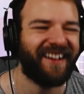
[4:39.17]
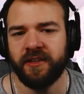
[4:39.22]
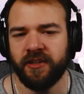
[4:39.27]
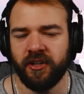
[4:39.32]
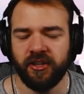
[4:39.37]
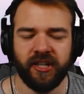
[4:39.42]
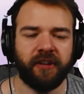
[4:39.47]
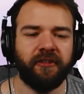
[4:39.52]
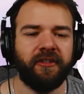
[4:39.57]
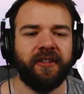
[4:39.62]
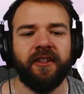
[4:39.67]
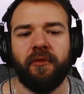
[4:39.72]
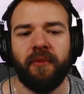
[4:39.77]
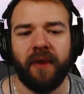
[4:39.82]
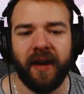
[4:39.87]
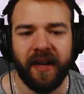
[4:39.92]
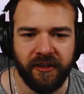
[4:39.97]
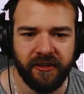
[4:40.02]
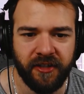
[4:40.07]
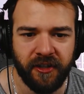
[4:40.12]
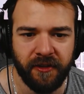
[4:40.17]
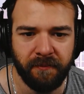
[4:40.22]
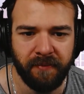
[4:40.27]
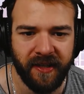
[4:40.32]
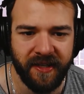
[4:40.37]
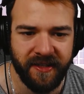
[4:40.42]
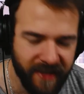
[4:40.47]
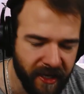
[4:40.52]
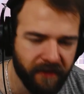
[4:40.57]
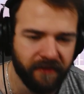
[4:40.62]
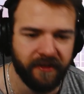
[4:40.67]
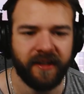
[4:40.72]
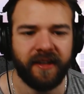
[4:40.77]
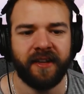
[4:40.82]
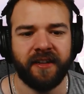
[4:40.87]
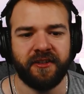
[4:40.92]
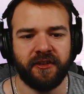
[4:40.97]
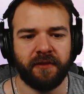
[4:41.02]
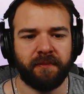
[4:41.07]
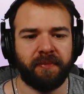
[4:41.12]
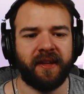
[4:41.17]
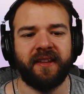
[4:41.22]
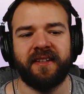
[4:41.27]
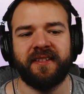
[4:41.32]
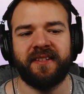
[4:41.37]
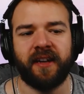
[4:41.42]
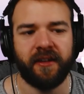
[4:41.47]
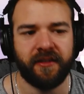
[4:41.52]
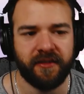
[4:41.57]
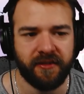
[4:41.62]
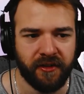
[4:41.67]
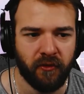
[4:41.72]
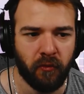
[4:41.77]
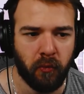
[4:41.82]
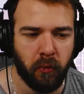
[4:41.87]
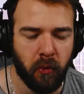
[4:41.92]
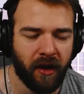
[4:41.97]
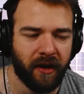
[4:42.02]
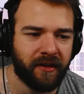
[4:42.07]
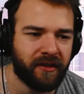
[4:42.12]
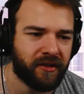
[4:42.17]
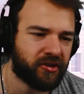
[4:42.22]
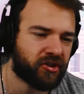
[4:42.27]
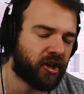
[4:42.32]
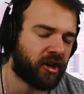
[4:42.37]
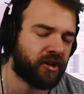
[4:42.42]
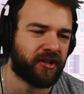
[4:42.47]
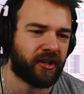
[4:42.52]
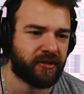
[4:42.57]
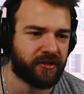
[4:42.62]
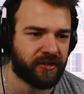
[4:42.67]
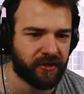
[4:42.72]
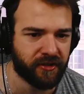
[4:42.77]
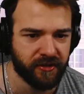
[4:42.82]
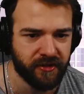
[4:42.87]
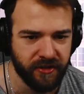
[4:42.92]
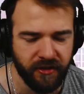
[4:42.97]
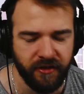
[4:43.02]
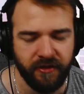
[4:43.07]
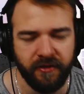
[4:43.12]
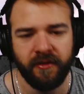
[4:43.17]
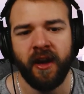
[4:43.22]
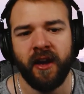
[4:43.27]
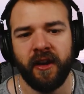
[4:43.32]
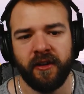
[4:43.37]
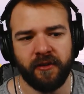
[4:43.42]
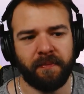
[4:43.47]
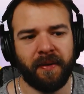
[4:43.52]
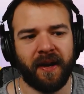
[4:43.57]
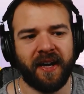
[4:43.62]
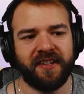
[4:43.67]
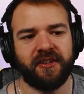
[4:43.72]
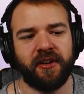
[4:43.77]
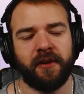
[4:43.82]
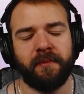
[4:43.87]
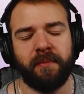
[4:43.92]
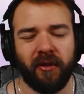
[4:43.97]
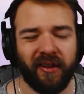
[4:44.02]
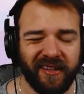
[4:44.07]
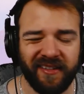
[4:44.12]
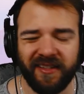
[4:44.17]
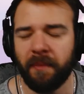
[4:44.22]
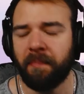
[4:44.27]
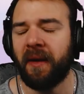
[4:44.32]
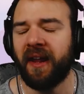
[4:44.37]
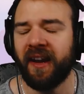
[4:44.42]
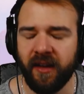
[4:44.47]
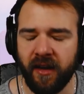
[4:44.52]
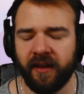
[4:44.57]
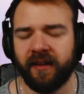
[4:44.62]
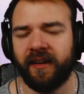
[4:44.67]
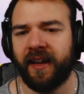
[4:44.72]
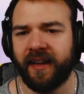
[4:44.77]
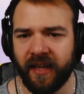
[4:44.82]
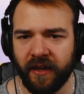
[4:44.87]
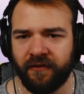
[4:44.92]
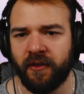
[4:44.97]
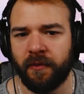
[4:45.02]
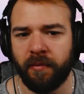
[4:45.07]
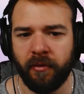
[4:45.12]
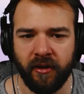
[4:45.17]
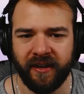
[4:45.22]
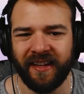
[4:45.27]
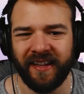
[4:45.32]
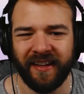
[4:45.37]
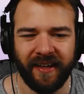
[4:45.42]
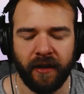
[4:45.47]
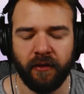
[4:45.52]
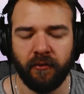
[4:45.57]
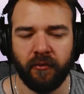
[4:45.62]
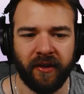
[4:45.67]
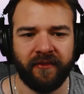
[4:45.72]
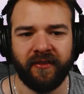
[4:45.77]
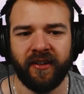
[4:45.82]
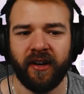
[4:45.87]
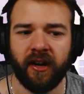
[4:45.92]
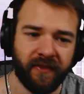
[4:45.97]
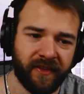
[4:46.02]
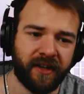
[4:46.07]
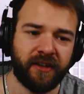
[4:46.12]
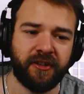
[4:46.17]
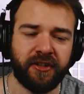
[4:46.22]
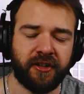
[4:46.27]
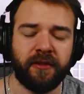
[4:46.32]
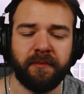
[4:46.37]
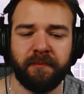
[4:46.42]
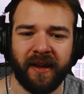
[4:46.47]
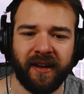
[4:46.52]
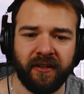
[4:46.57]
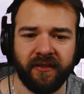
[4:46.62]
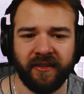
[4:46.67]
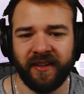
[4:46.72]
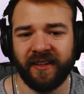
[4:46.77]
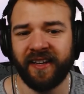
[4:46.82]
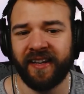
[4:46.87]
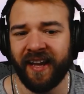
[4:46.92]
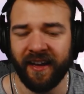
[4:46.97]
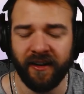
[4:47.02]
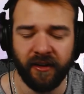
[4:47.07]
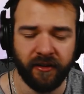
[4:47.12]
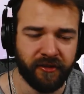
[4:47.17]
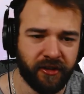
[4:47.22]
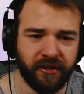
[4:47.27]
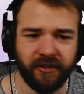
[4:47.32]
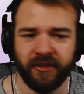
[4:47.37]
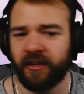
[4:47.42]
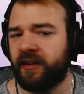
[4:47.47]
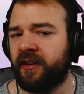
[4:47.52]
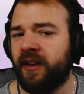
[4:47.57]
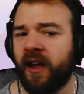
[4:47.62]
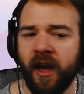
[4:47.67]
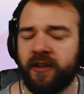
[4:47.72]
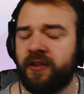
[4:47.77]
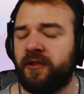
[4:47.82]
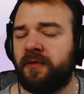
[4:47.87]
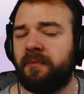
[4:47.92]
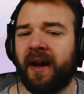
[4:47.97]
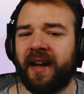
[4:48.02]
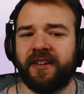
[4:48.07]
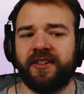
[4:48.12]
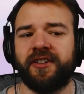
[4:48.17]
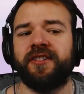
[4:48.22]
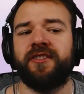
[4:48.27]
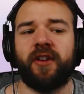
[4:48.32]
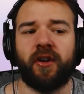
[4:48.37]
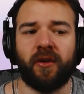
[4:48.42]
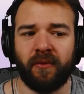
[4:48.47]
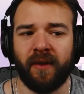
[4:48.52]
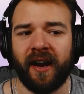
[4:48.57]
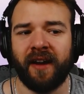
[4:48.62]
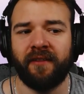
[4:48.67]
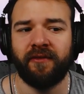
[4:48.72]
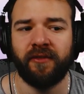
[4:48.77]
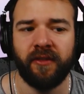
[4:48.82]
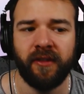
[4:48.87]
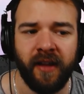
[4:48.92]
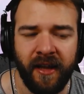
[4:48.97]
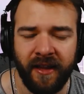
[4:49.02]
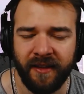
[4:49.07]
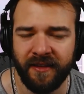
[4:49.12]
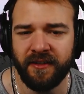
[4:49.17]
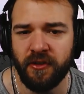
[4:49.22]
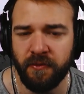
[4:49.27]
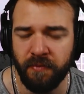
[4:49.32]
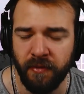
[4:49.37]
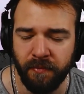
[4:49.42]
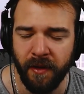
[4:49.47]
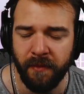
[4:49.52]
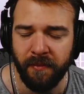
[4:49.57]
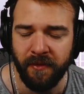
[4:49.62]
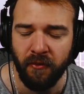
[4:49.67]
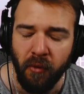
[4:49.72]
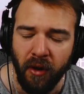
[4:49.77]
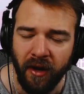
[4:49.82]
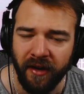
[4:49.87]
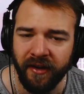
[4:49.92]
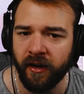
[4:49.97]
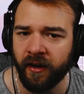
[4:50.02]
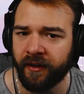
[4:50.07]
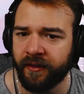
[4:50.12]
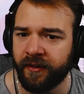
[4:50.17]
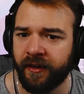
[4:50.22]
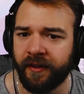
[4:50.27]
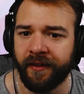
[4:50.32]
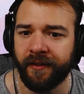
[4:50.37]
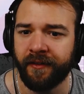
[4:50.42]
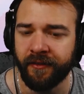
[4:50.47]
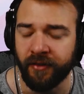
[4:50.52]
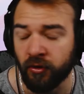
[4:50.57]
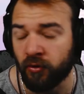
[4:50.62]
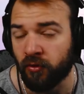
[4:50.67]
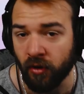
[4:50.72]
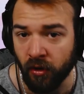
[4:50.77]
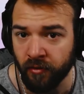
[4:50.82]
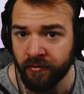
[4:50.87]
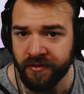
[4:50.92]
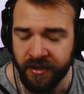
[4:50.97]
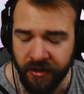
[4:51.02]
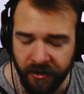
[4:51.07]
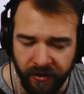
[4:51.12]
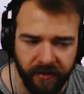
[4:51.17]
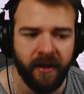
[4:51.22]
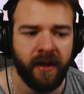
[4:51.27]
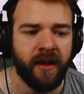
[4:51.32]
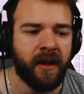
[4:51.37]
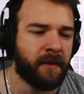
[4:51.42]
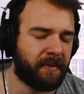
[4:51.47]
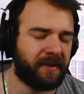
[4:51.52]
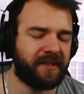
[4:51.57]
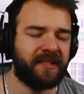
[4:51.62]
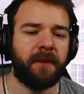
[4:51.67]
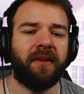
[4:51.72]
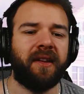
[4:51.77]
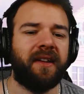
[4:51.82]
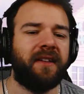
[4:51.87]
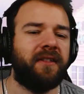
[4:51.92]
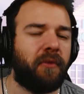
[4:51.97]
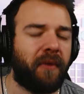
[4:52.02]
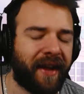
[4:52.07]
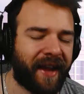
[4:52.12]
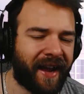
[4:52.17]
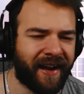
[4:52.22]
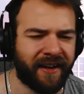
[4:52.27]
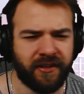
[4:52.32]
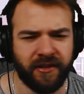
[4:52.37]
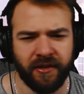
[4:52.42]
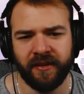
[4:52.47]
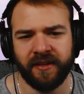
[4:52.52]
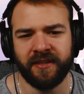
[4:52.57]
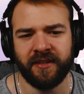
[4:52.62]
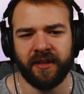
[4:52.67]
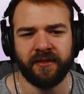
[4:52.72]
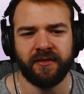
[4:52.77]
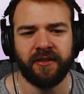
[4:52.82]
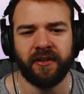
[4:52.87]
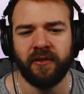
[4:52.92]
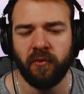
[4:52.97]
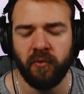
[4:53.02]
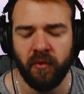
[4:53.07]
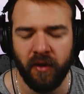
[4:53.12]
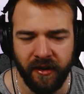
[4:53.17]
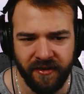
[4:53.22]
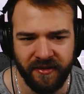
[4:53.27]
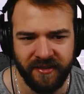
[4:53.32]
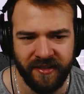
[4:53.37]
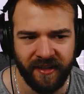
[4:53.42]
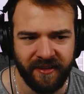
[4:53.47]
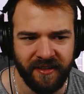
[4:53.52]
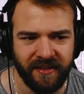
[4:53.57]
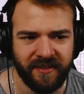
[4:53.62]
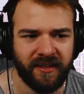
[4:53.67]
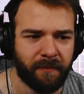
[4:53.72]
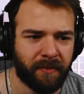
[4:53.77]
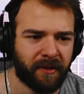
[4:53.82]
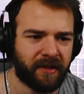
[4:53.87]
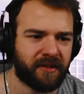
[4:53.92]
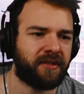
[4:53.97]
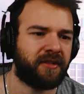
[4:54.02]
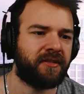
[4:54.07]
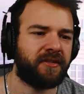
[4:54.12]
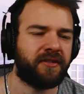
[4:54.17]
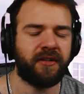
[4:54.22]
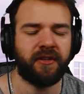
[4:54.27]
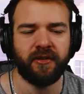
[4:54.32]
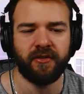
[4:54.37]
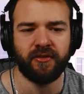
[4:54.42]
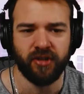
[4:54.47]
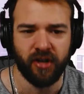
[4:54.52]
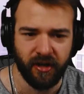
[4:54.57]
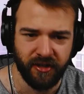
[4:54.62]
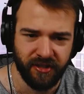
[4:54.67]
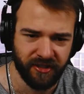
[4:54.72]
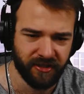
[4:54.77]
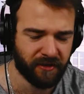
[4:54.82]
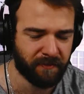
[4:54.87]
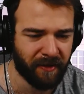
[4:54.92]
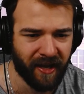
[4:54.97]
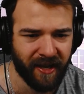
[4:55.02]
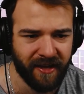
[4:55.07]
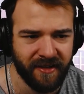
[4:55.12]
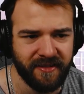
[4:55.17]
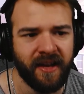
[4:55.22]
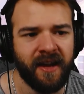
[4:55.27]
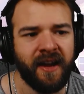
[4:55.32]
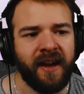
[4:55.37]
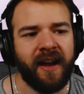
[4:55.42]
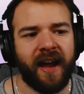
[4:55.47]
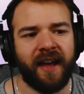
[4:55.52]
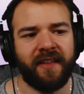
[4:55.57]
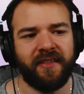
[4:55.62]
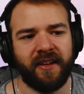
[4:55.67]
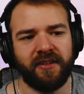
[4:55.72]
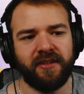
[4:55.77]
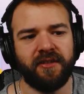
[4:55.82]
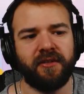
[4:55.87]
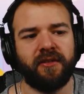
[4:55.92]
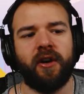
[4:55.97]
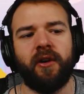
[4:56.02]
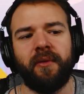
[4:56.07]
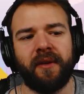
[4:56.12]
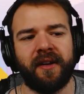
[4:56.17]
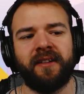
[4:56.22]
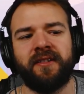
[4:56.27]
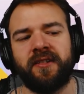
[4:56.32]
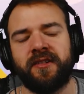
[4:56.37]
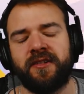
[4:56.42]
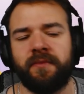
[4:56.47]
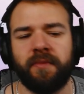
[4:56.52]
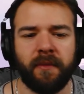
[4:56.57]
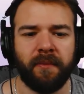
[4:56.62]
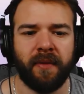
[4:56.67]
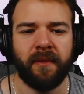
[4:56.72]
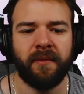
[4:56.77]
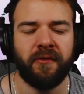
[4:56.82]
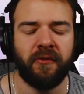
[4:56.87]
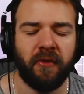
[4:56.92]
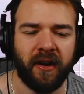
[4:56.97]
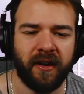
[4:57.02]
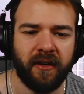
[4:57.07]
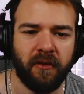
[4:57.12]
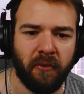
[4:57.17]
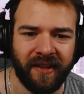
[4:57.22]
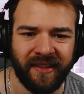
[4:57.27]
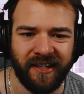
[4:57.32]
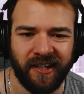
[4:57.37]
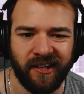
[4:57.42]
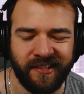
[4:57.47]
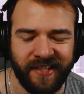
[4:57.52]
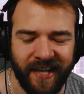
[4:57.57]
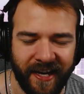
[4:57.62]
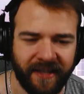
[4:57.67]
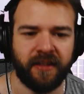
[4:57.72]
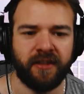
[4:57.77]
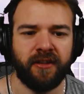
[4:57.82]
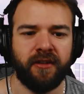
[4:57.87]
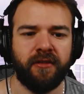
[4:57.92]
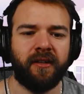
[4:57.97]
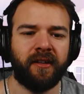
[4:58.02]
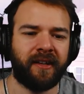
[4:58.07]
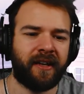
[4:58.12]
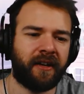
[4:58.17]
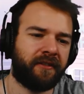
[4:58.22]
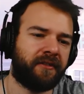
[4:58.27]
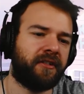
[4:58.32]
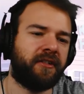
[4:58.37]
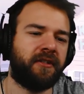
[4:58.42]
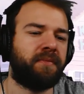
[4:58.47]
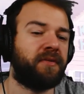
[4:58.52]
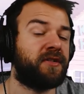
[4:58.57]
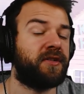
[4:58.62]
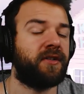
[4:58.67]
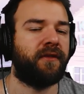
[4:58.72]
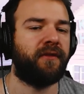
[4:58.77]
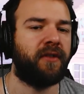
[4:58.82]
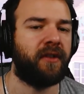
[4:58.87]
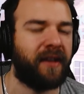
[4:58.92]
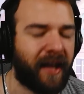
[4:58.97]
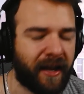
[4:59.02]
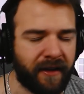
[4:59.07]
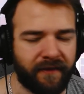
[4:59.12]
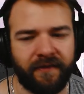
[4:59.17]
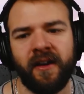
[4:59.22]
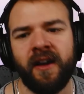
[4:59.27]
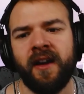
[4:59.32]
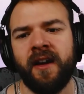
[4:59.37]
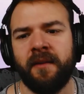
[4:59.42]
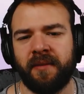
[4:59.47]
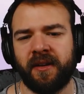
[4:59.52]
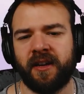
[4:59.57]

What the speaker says: So generally the way your turn plays out is you play these on turn 1, you charge on turn 2, you pass your opponent. Depending on like if your opponent can get rid of it on their turn better than they can on your turn, you might just arrival the Super Baby 1 on your own turn. But typically the way I do it is on turn 1, you set this up, on turn 2 you charge and you pass, and then you go into Super Baby 1 when they're attacking you, allowing you to preserve your life.